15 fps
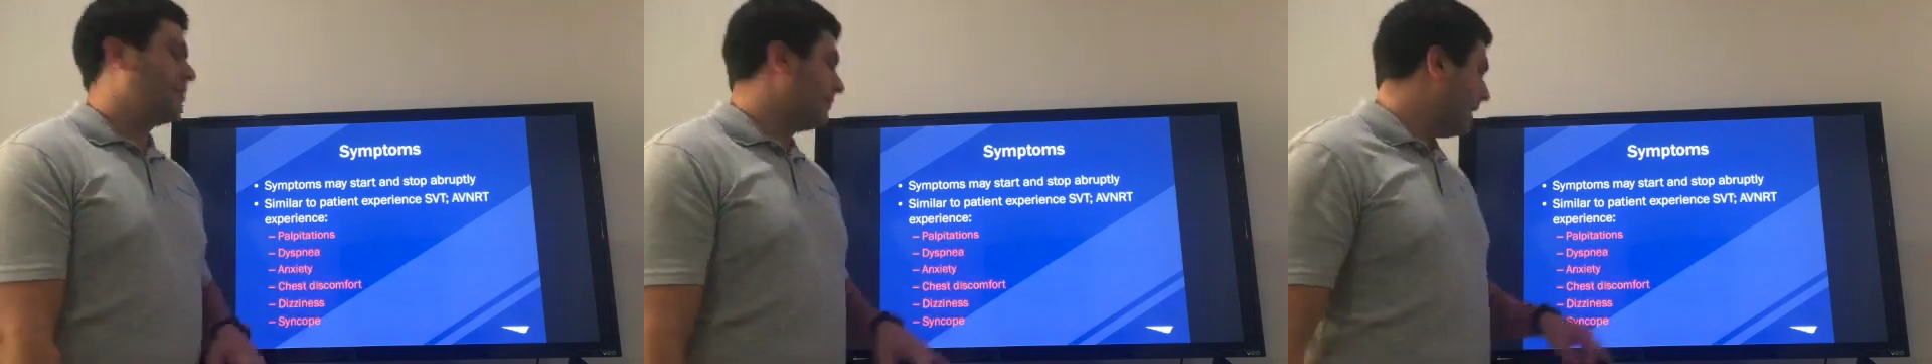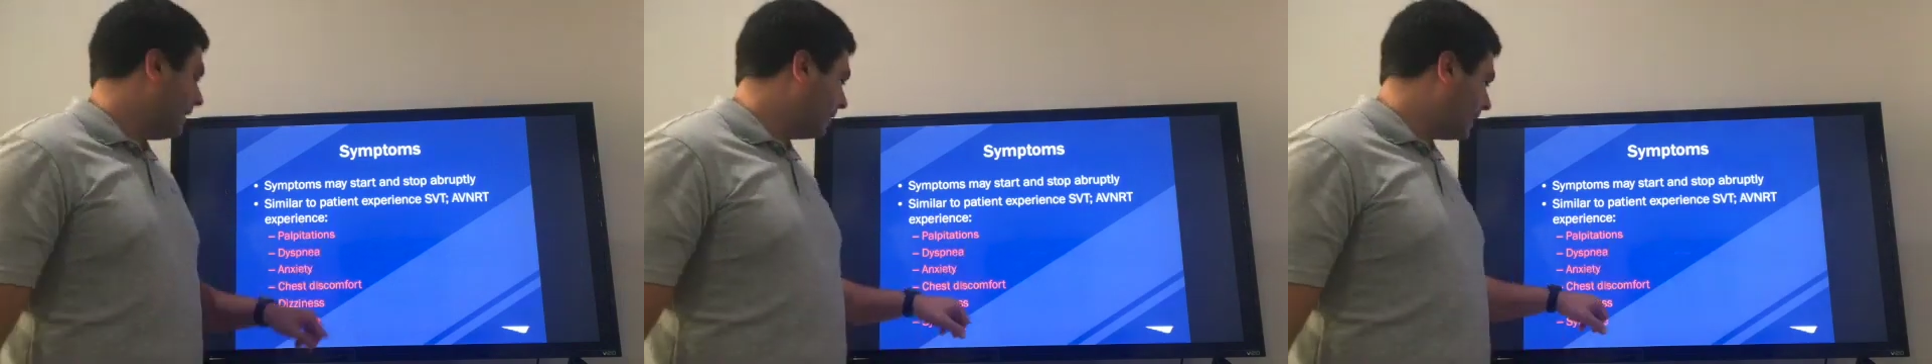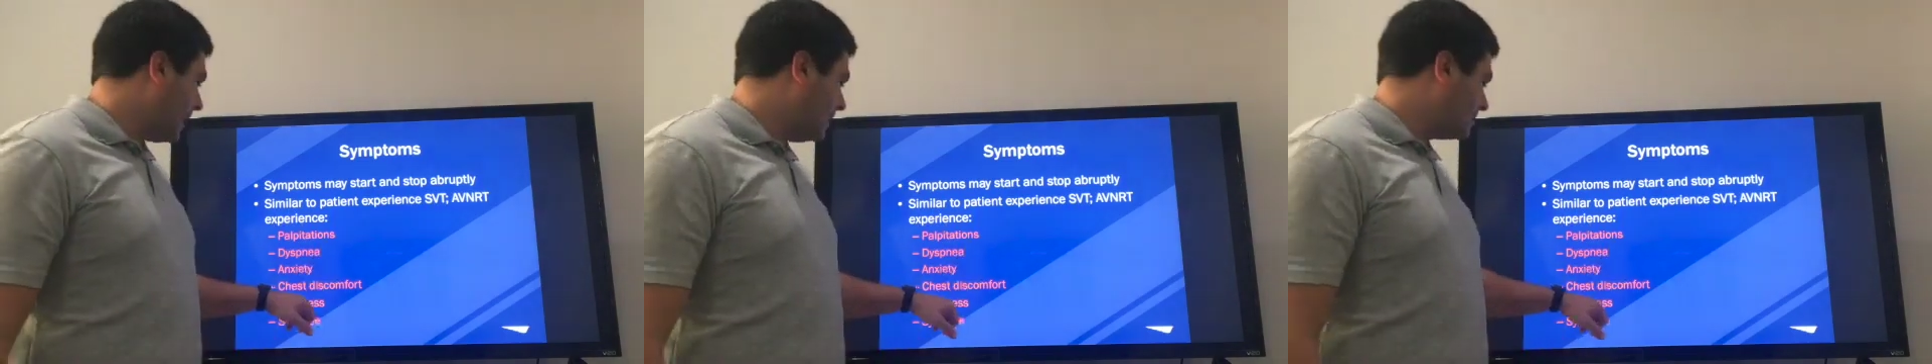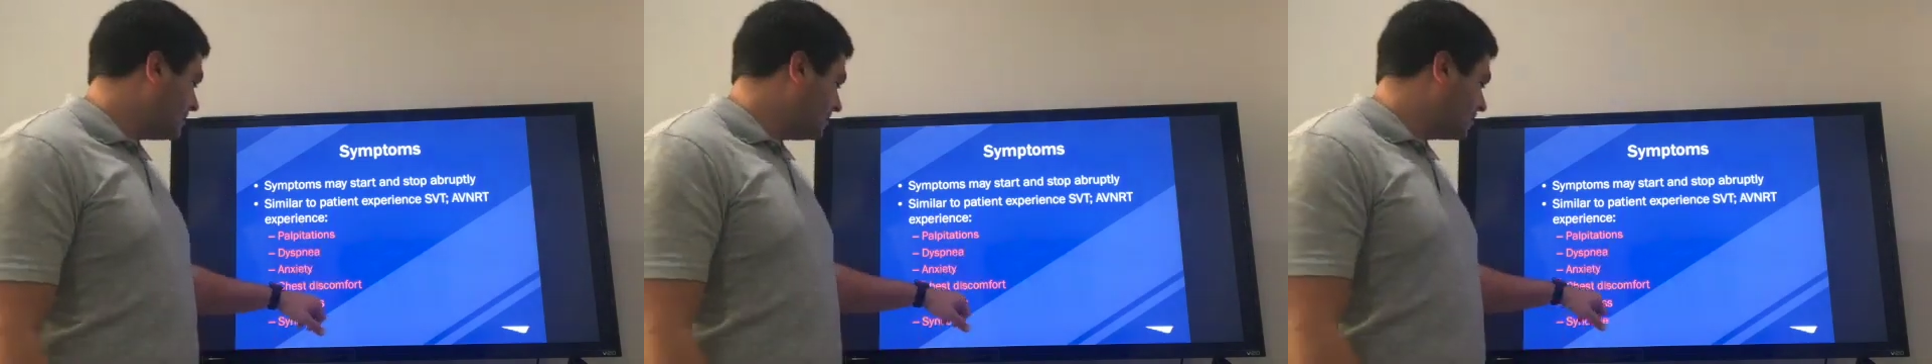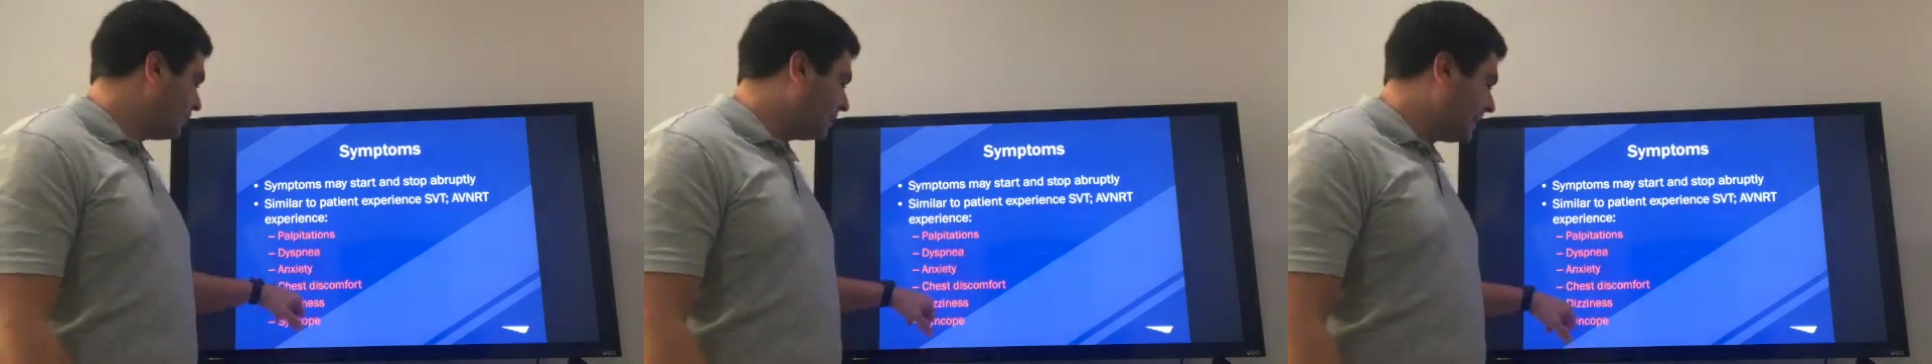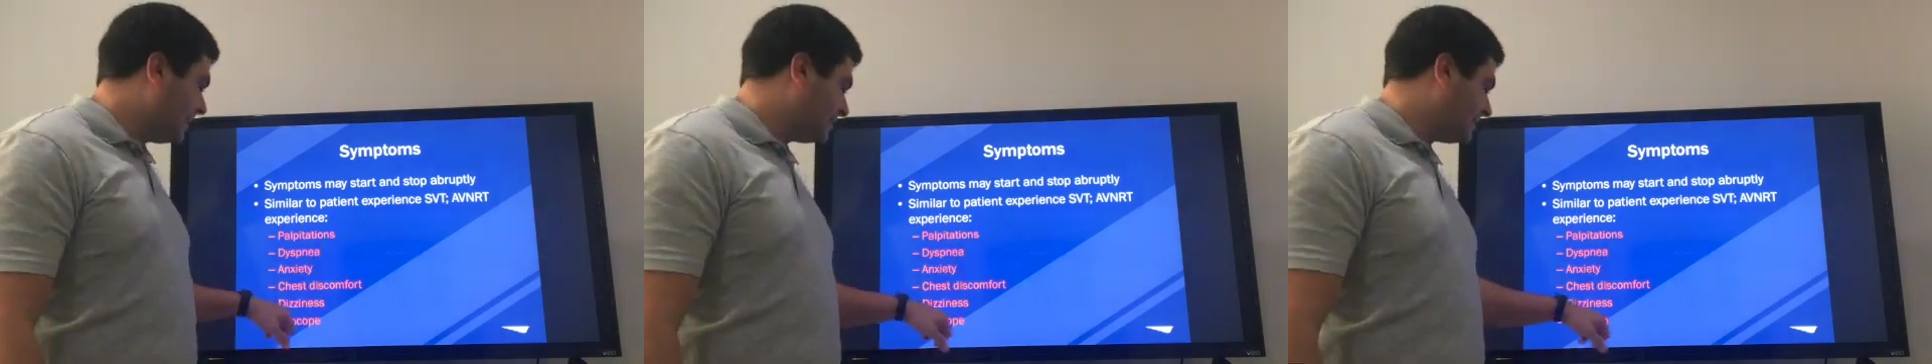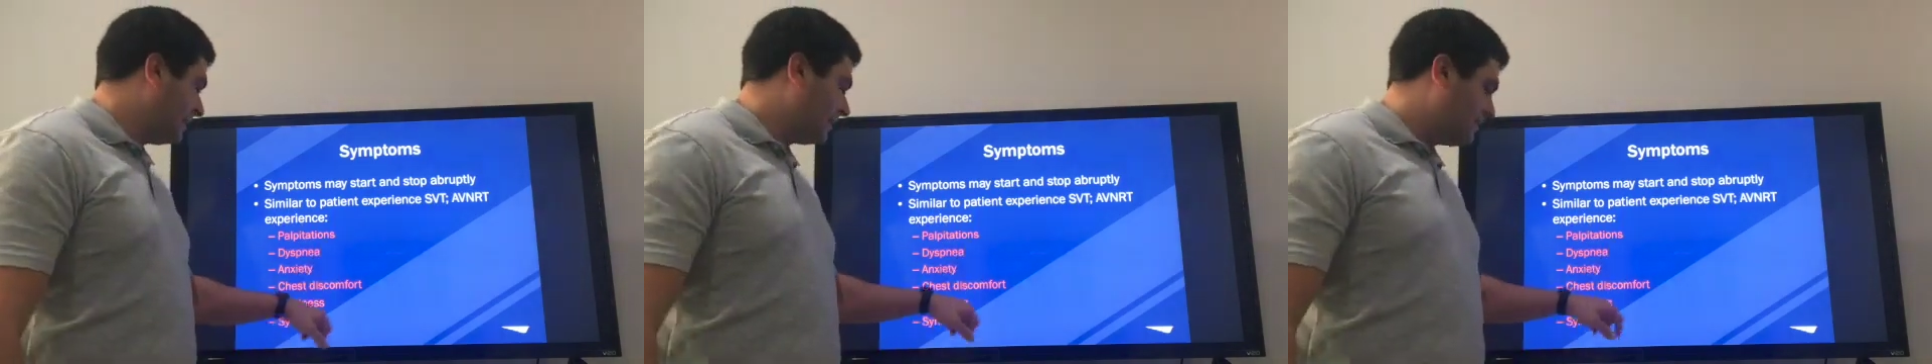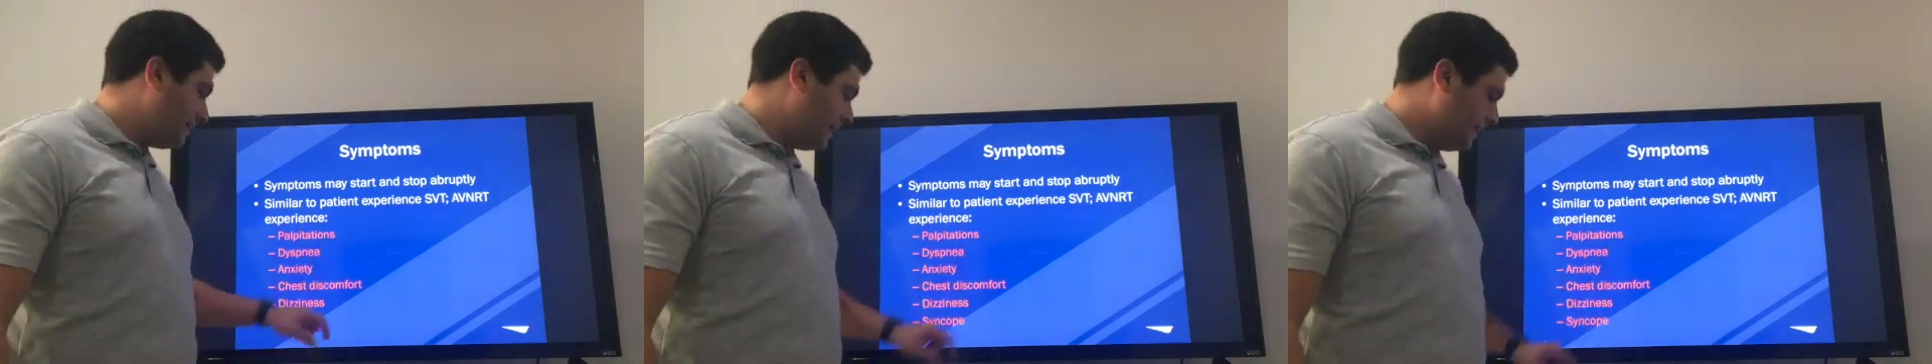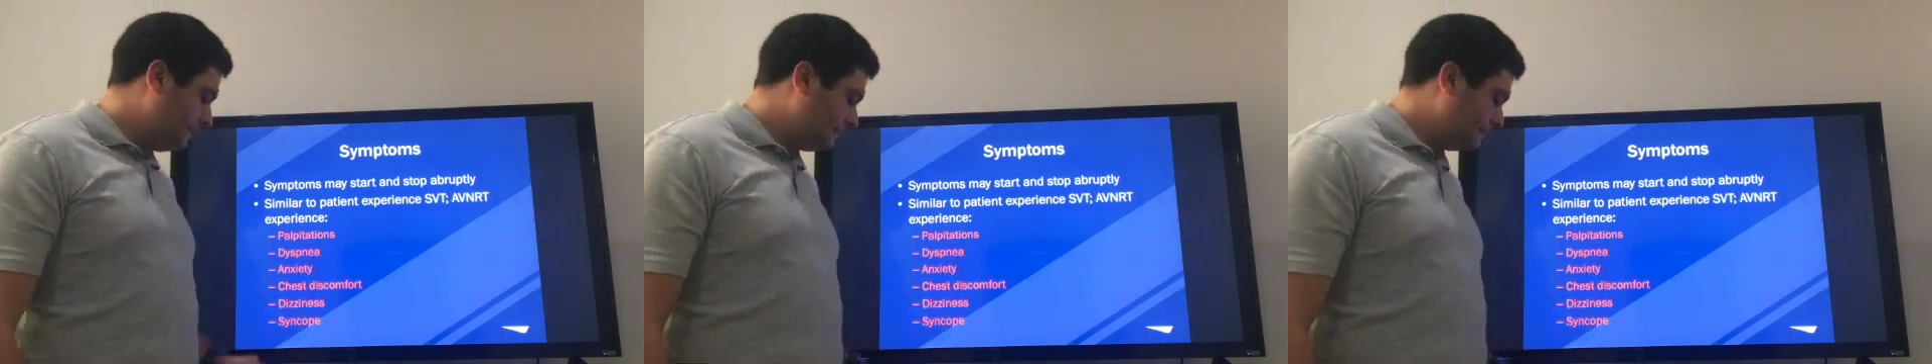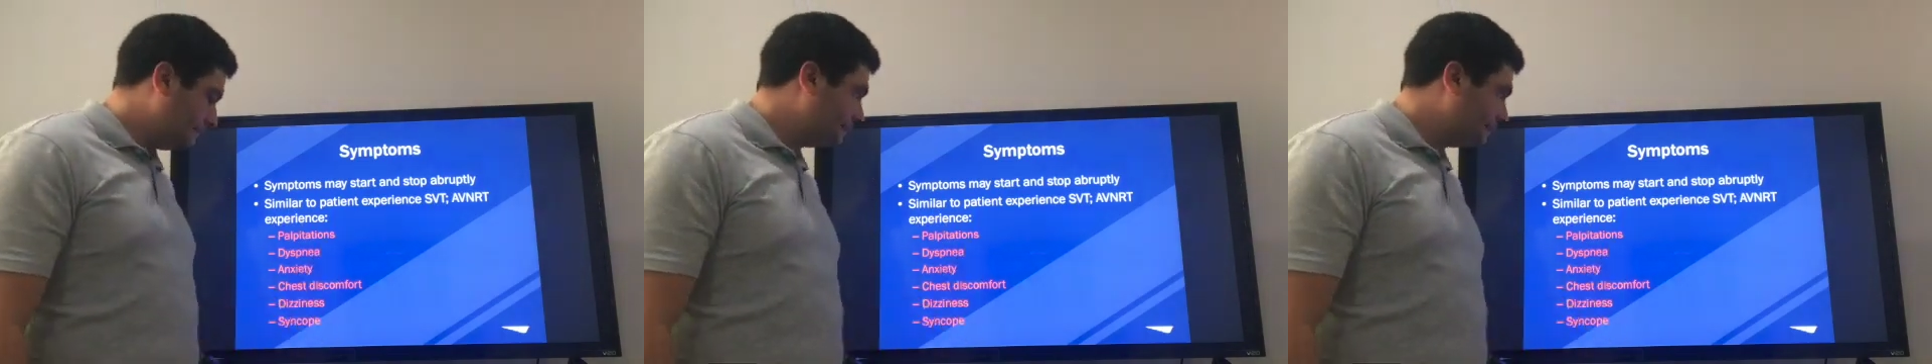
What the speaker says: Rare cases, you'll get syncope.